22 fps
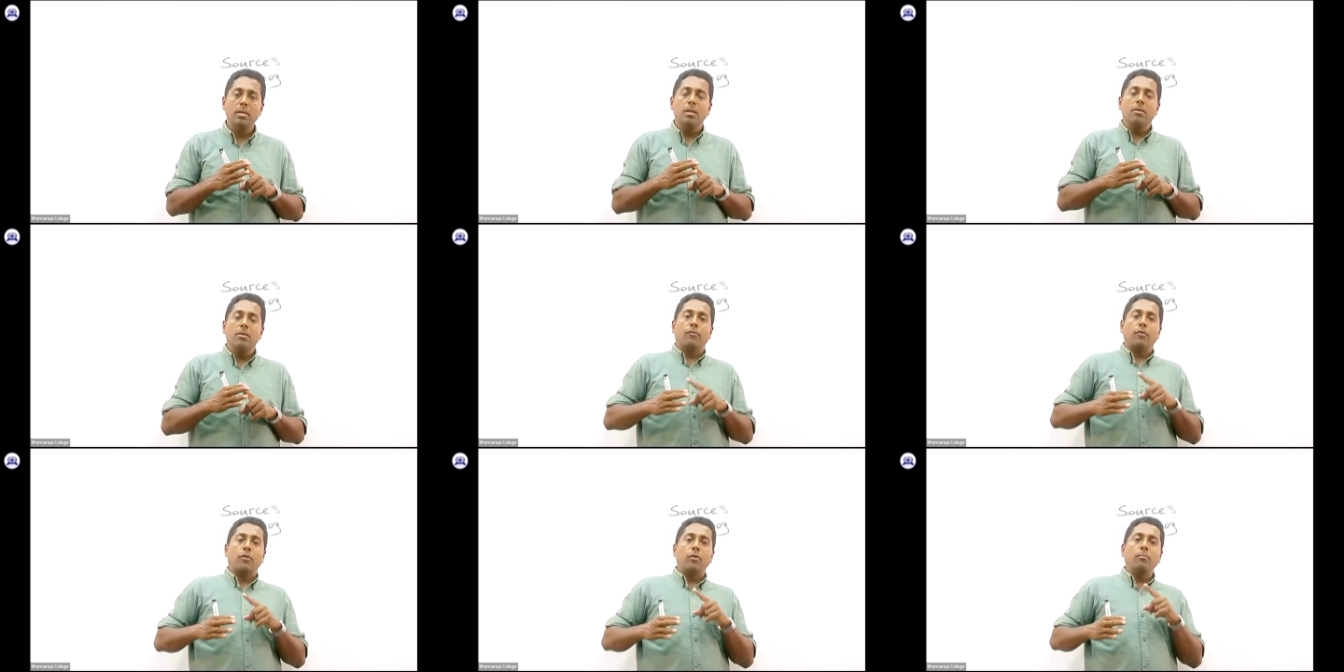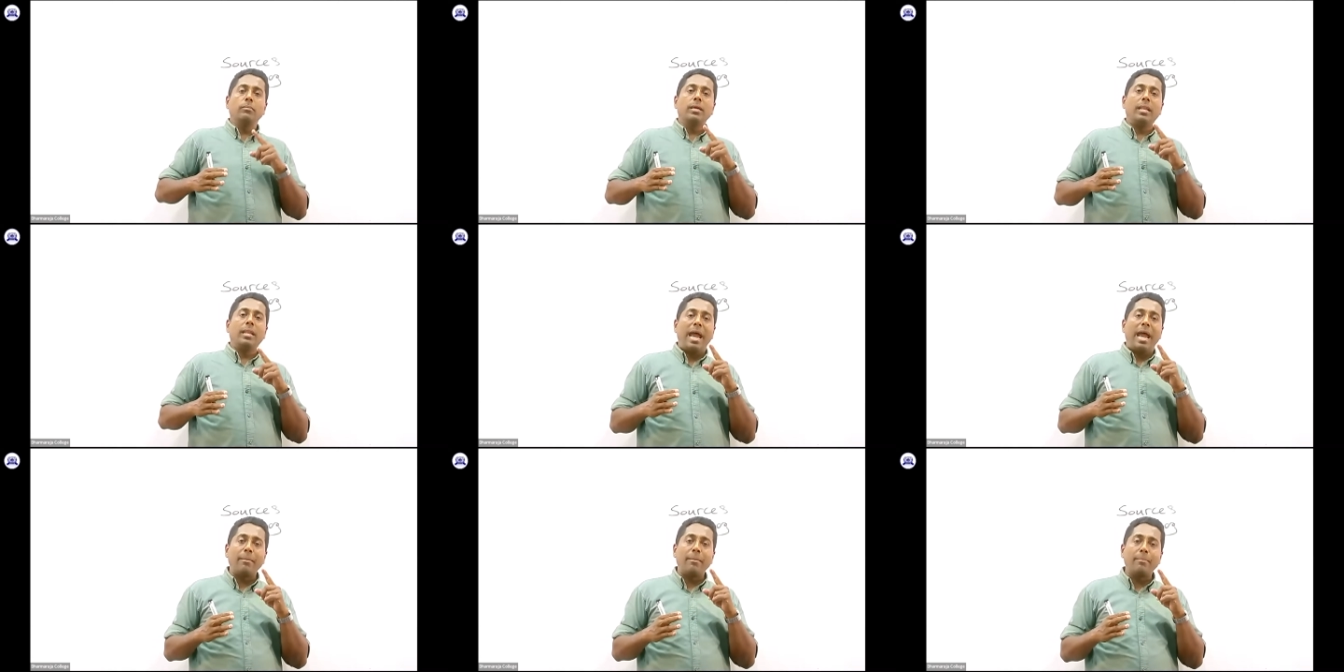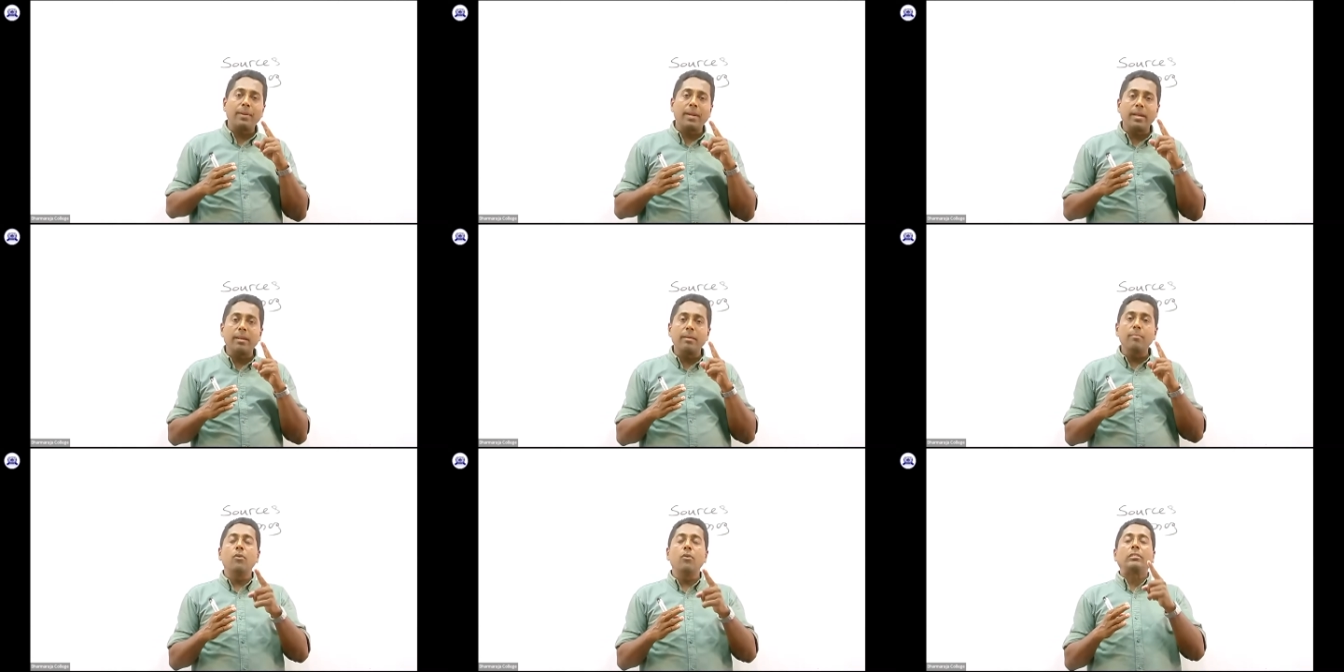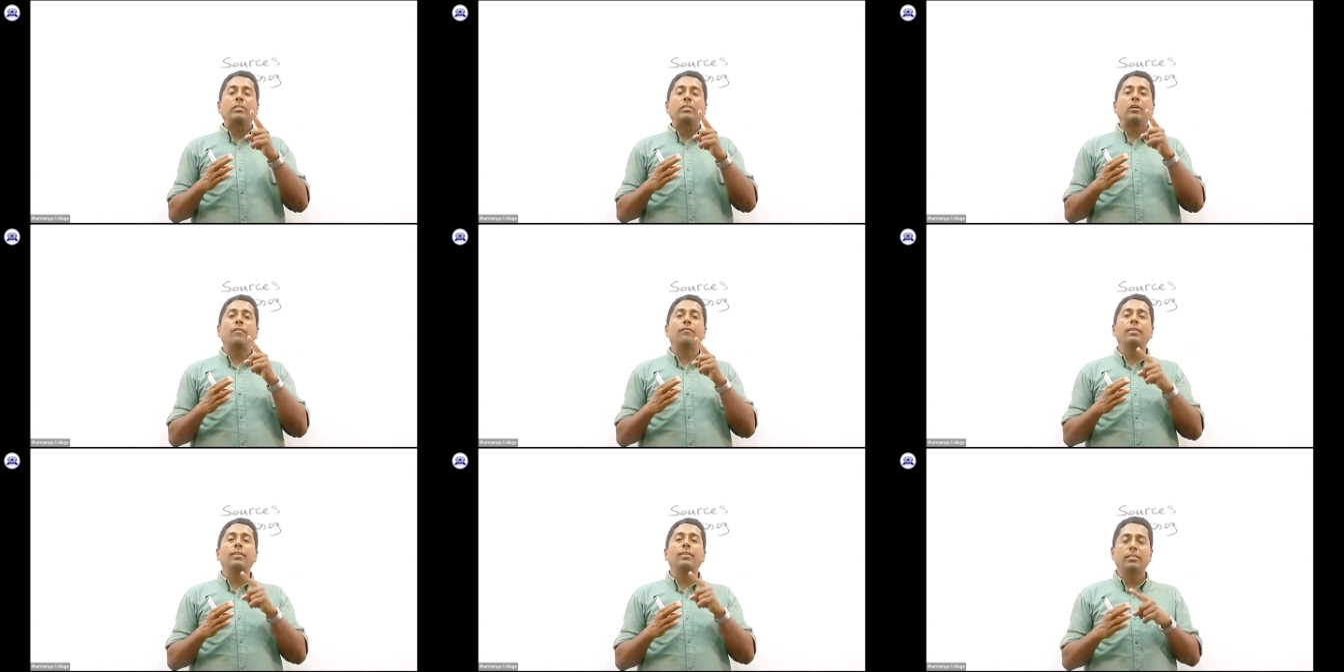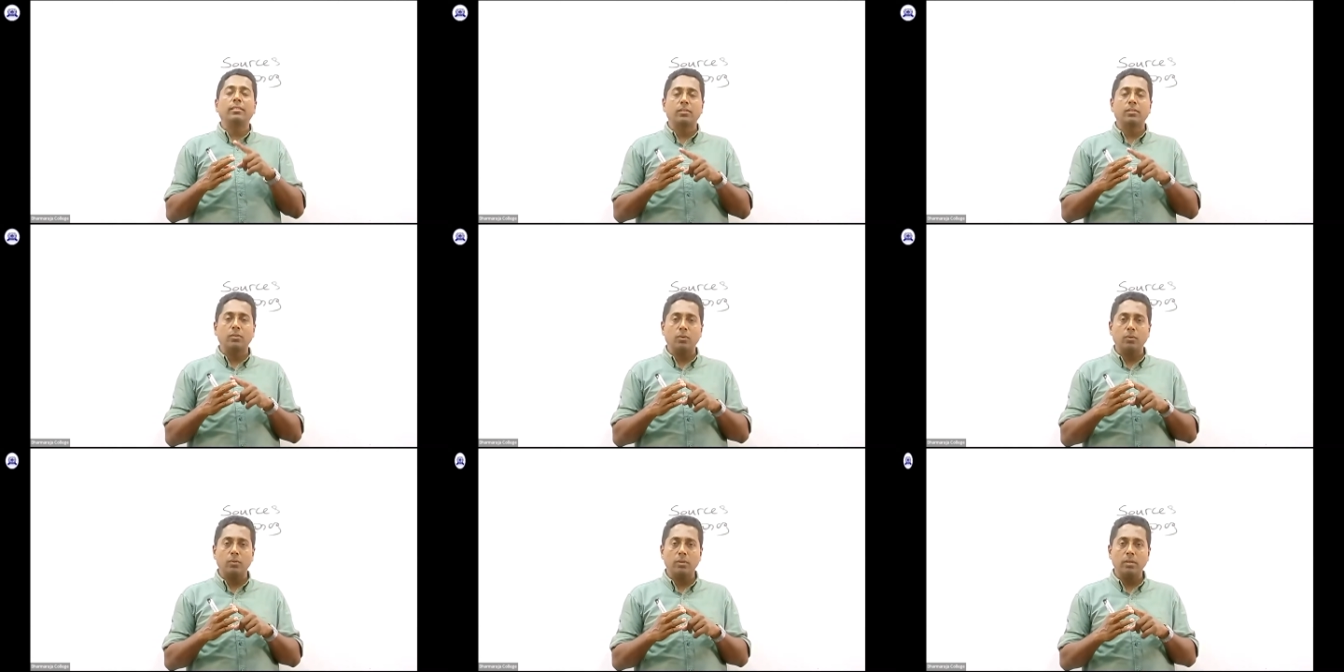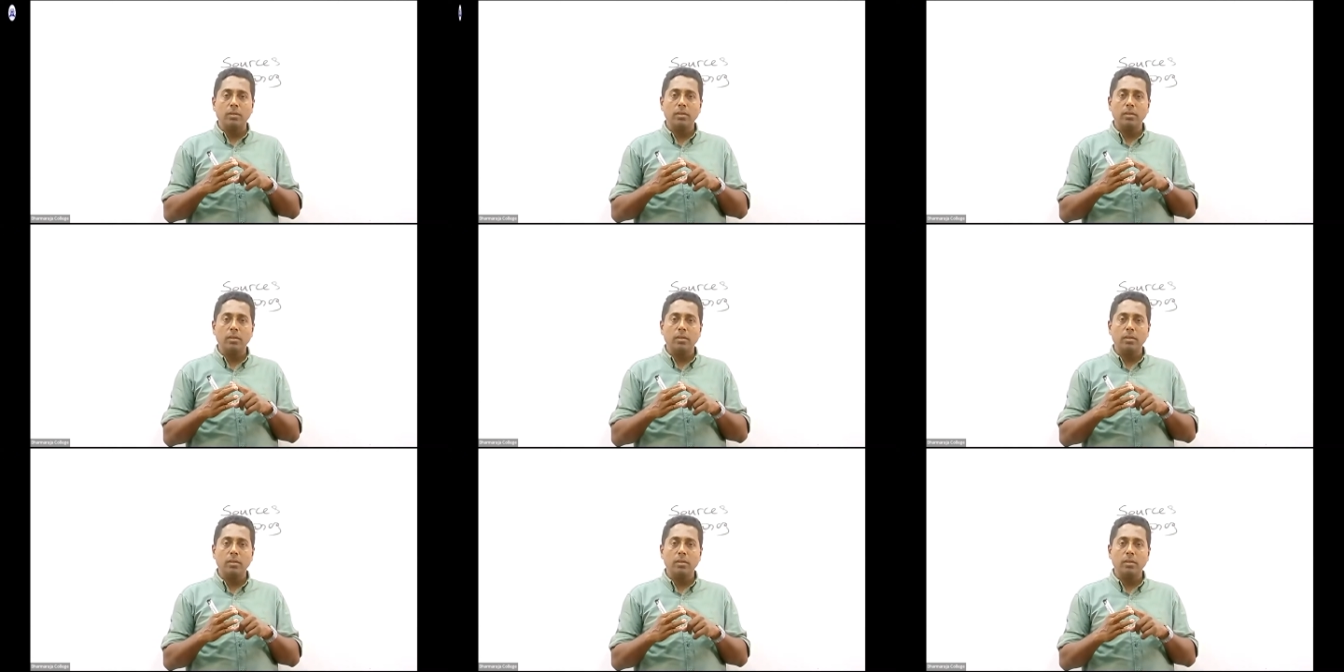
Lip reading: from the library books of the school,